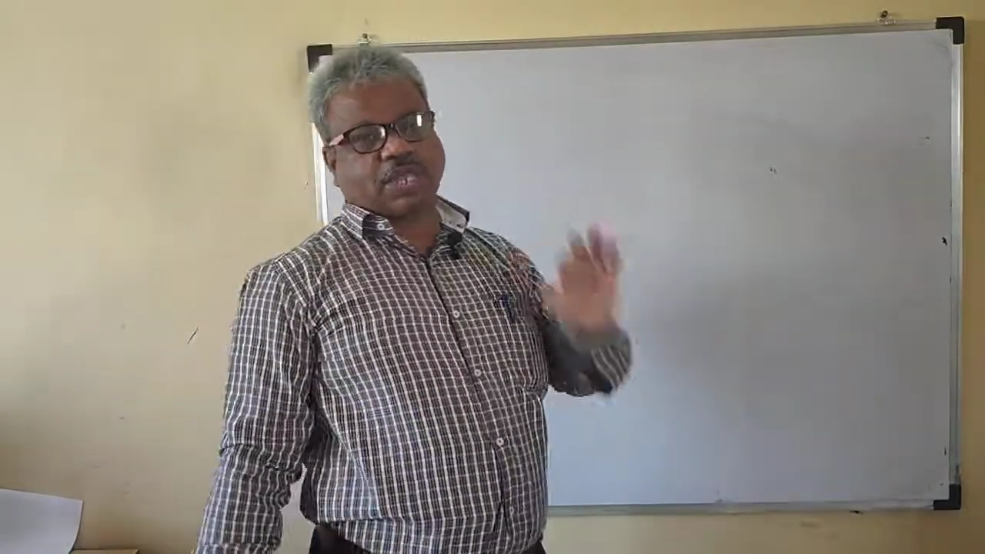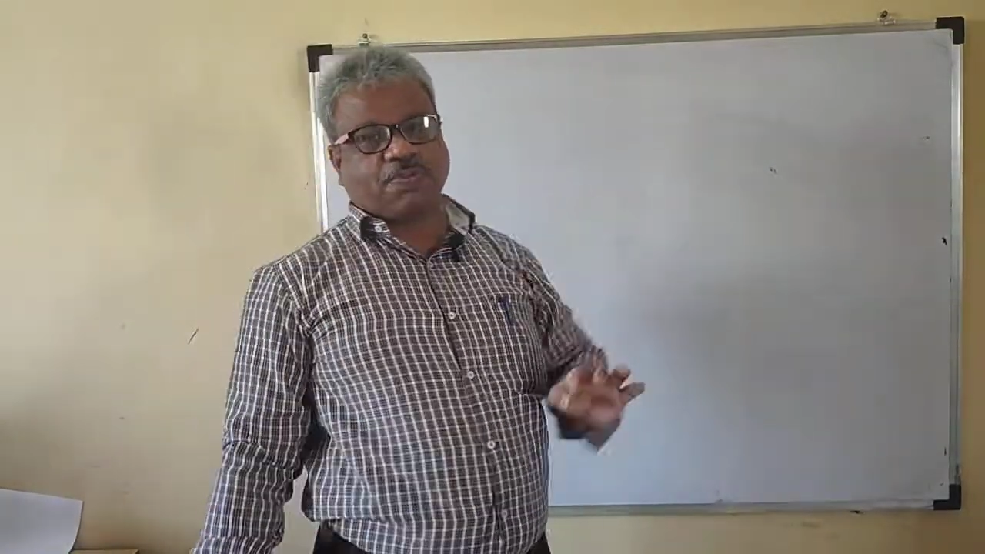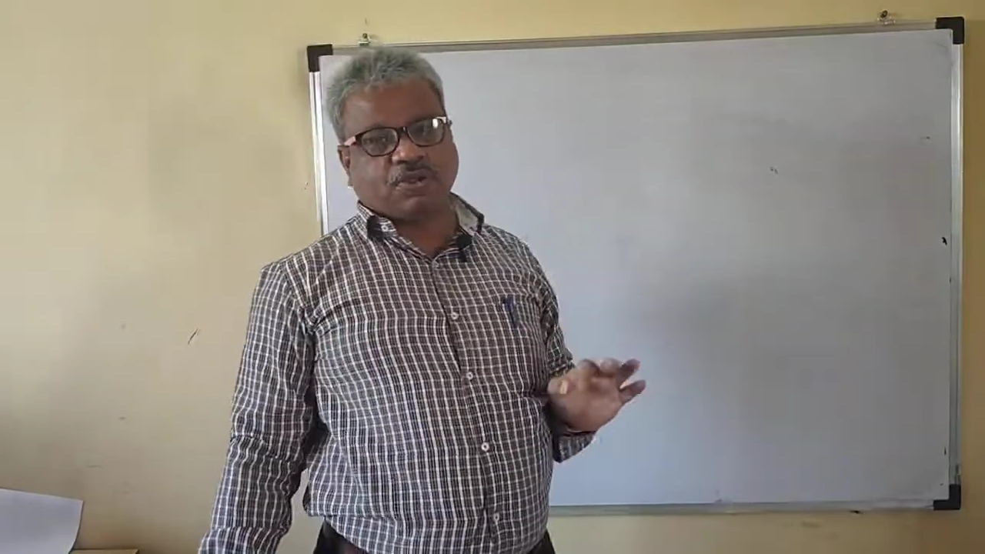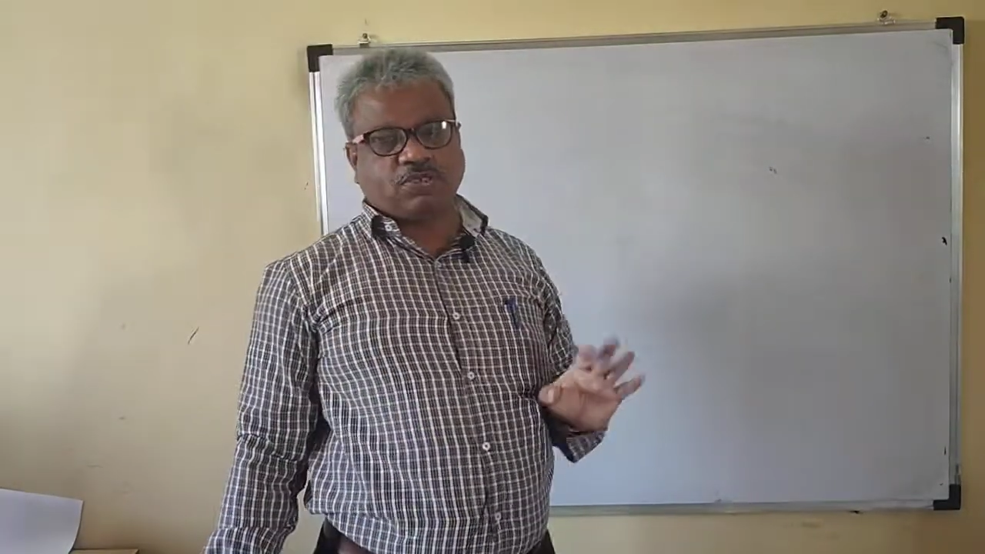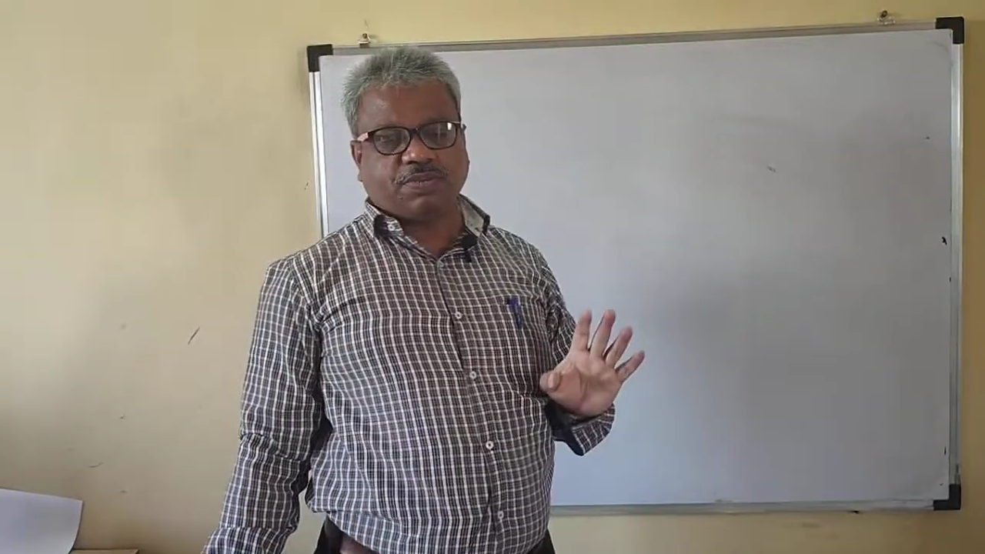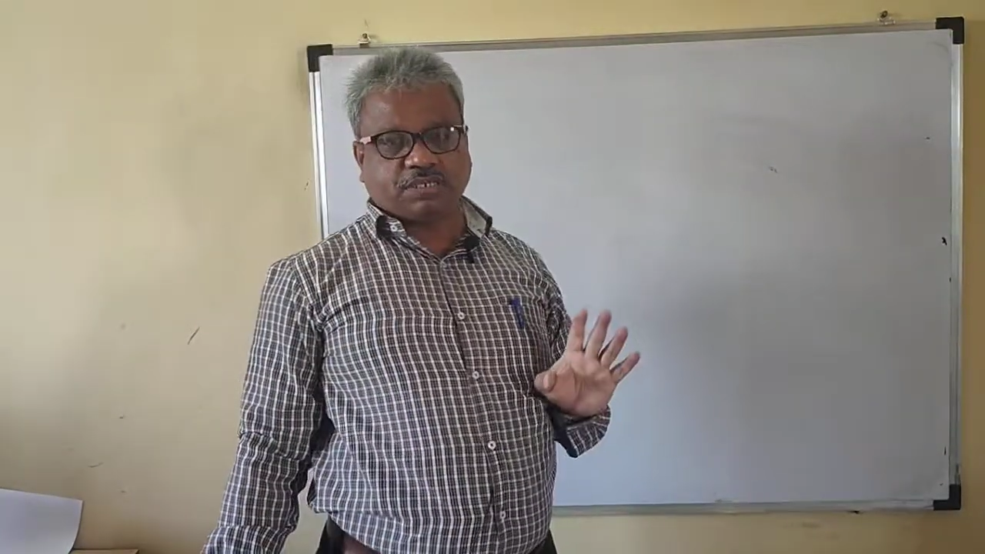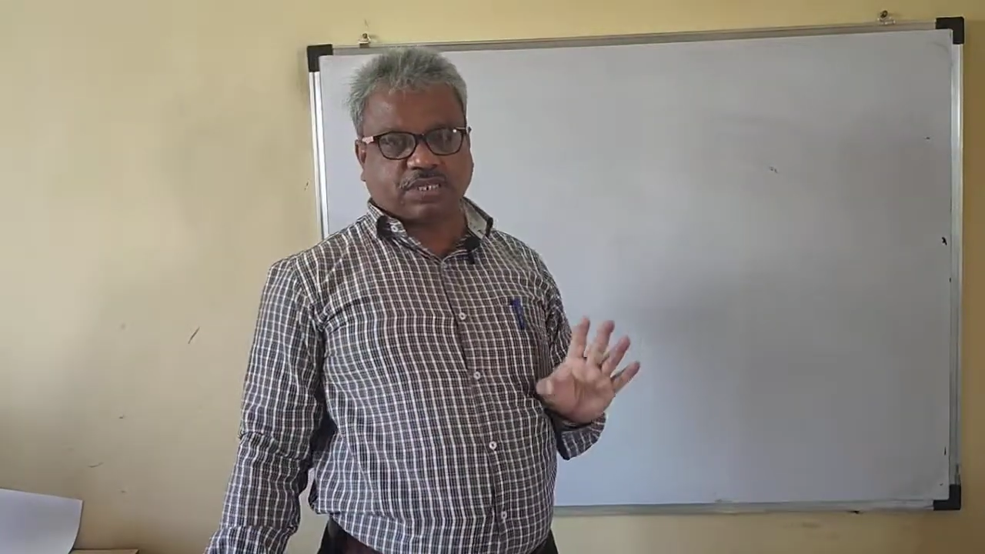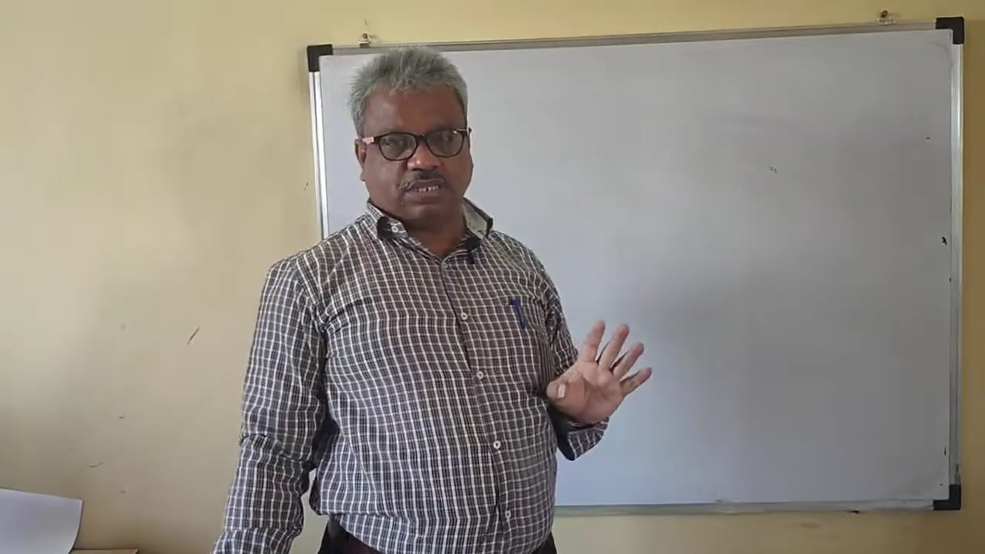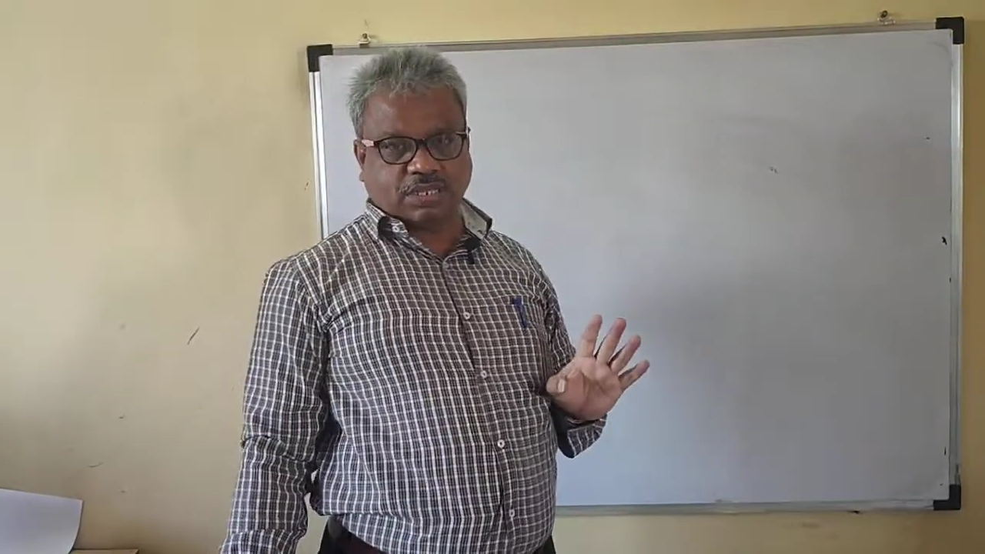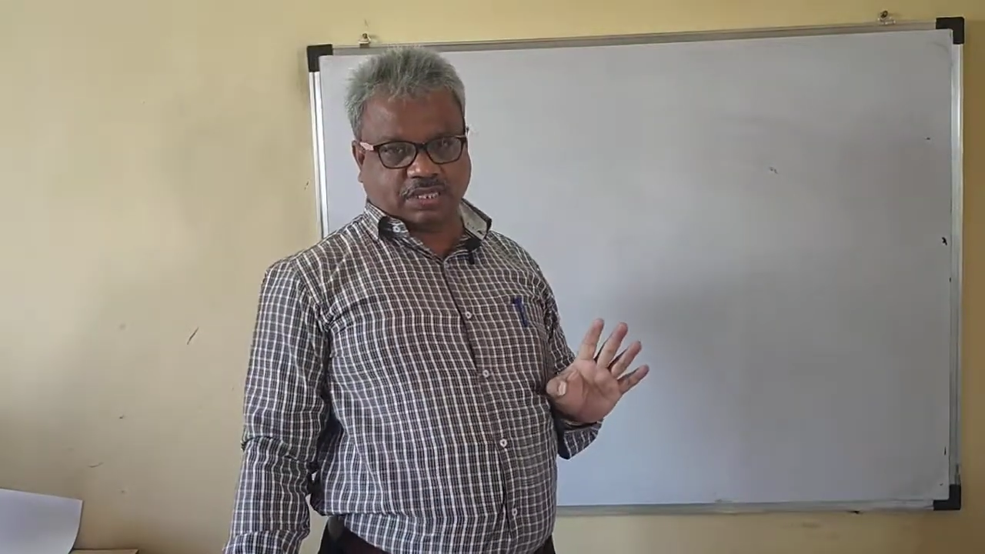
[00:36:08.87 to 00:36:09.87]

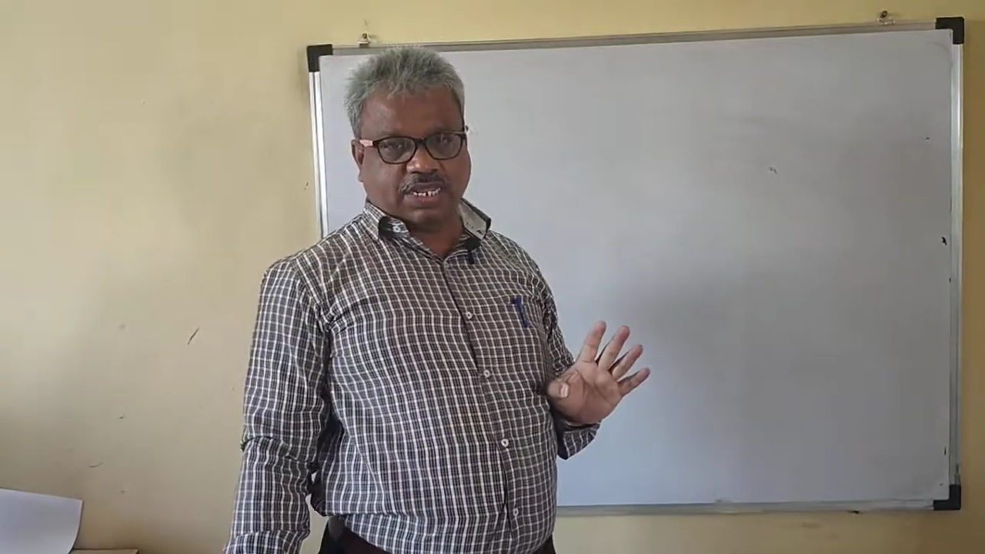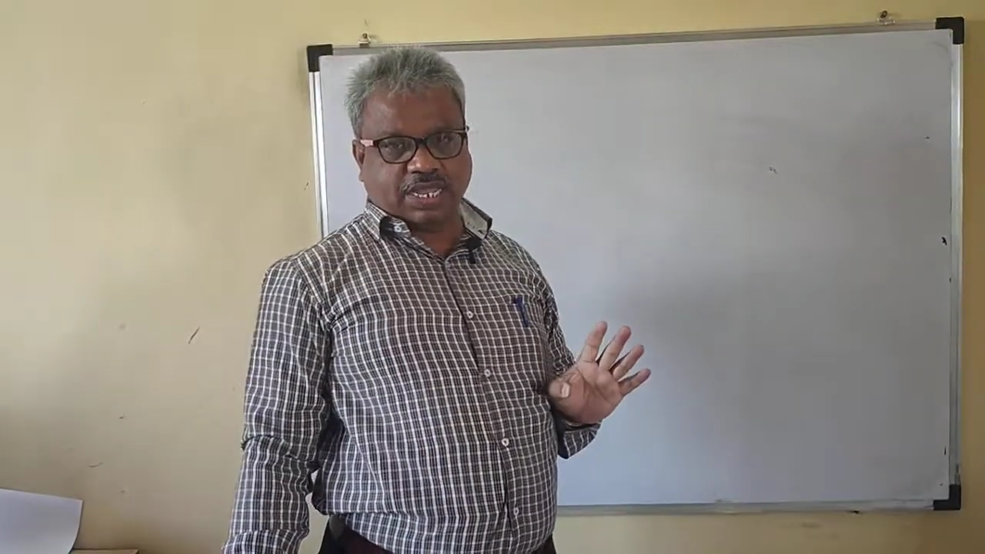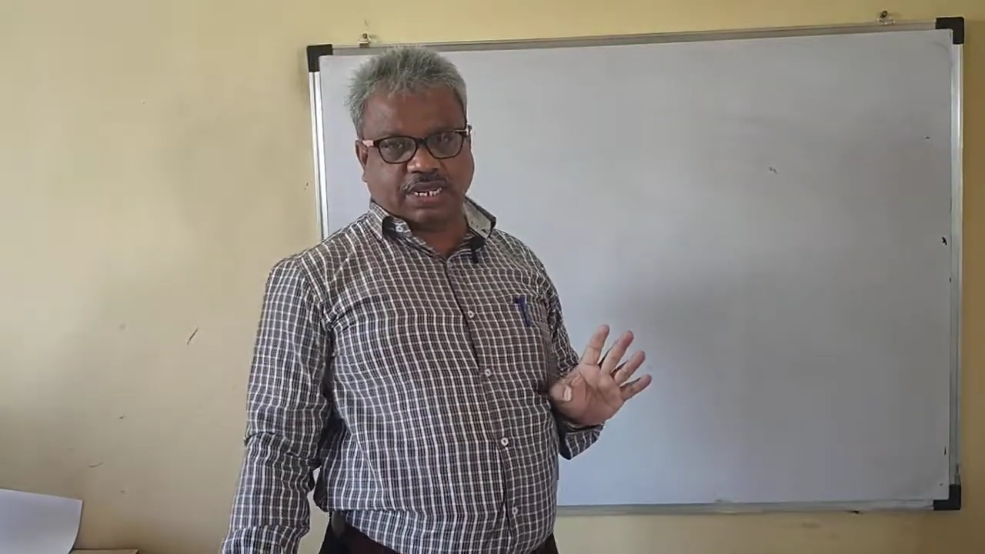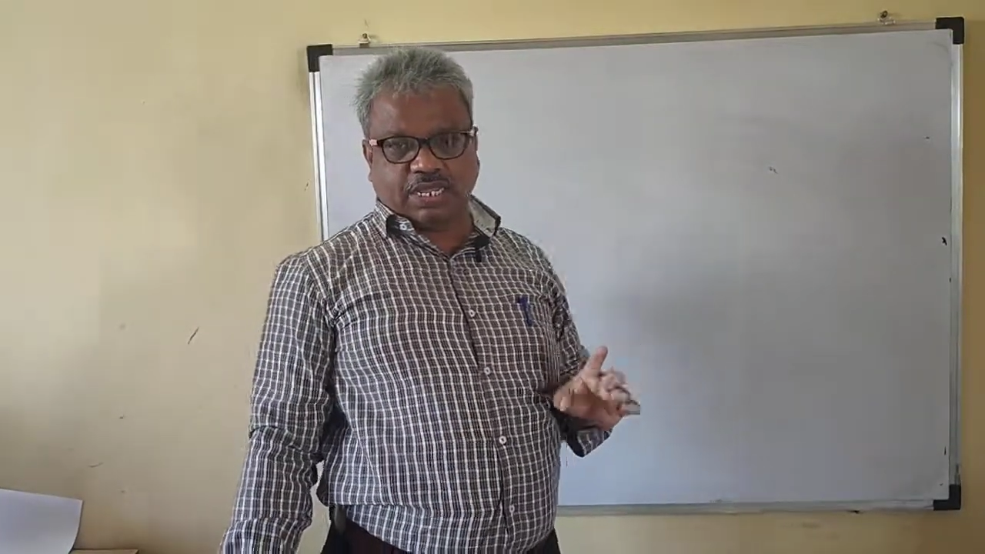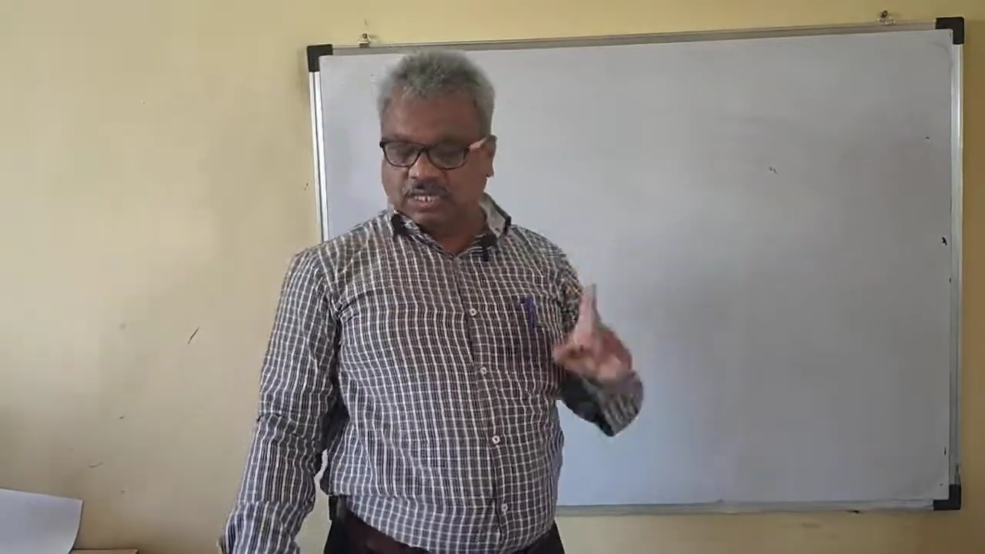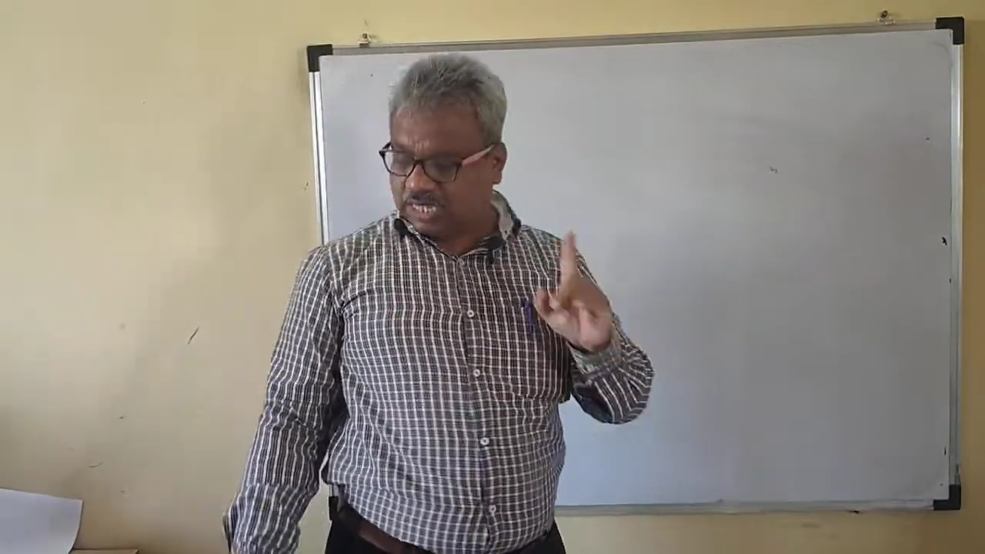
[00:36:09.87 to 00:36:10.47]
approximation is there,